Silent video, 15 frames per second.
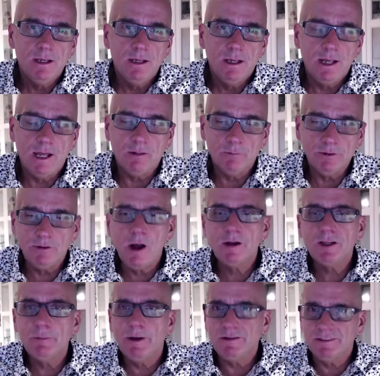And we talked
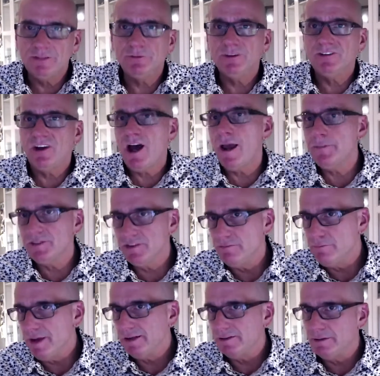about different types of
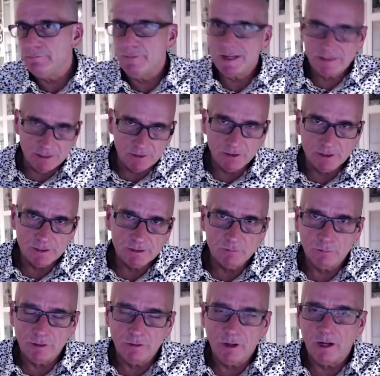meta messages.
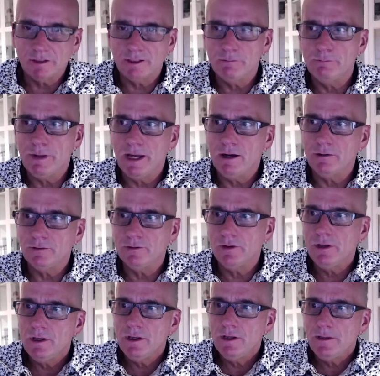We talked about
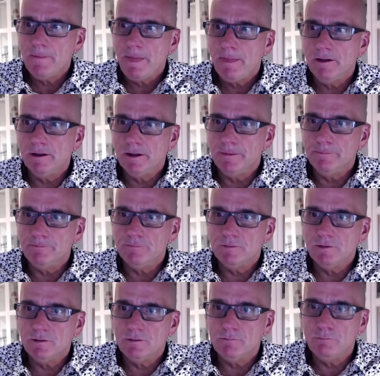
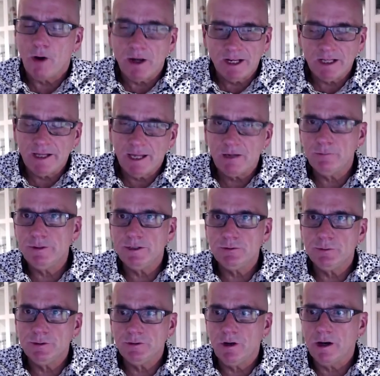body language.
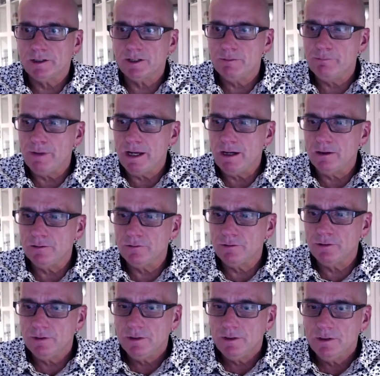We talked about
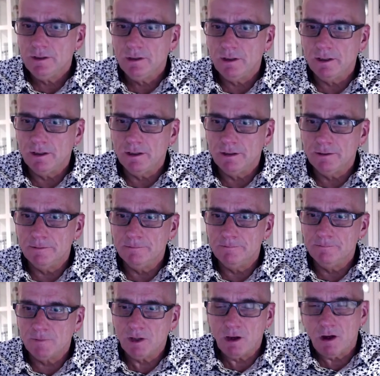
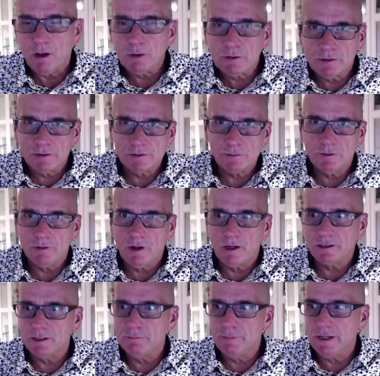colors. We
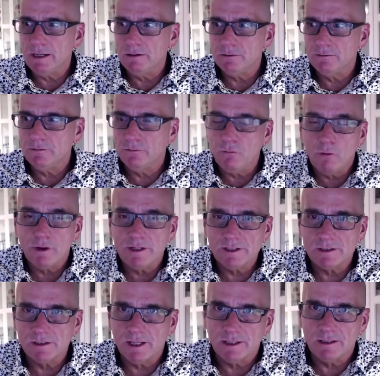talked about
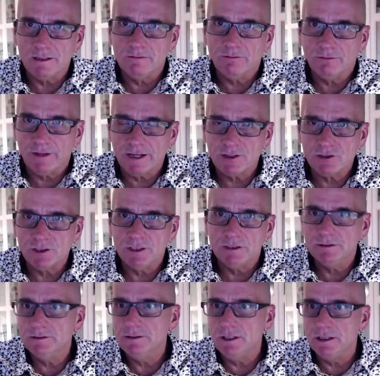voice, like the
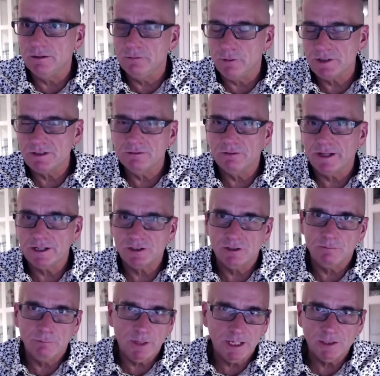inflection, voice
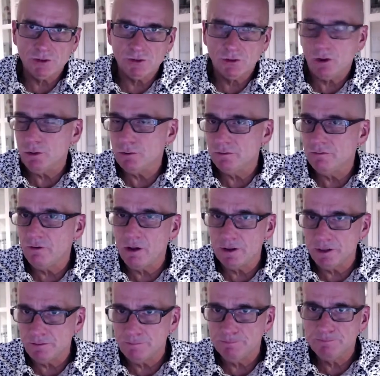inflection, pitch, tone, volume.